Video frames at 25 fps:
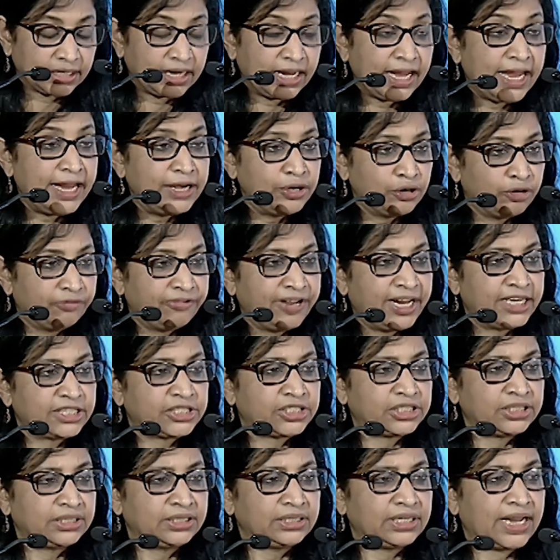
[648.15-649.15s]

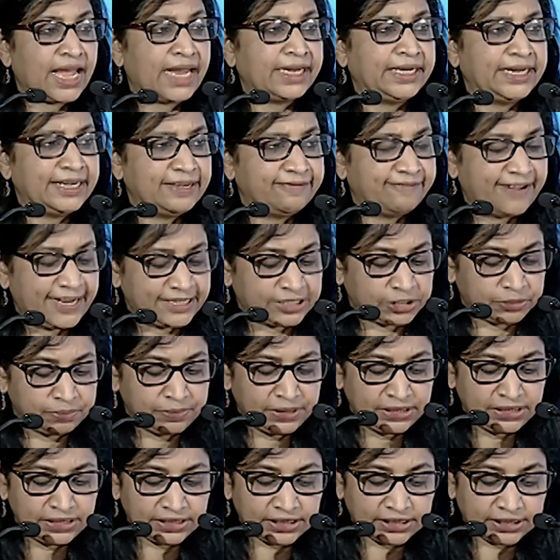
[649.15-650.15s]
innovation and
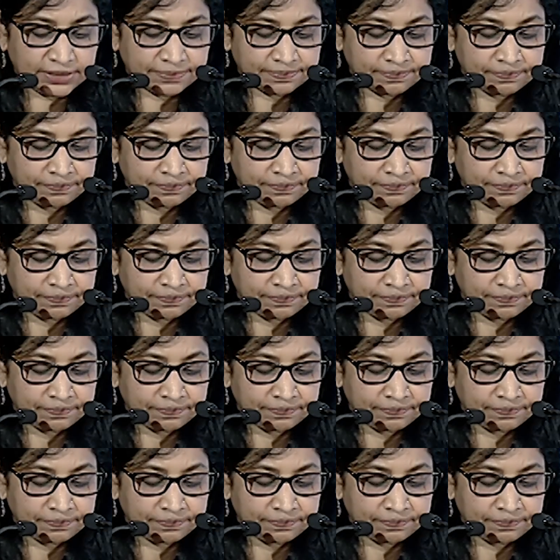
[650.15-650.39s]
investments.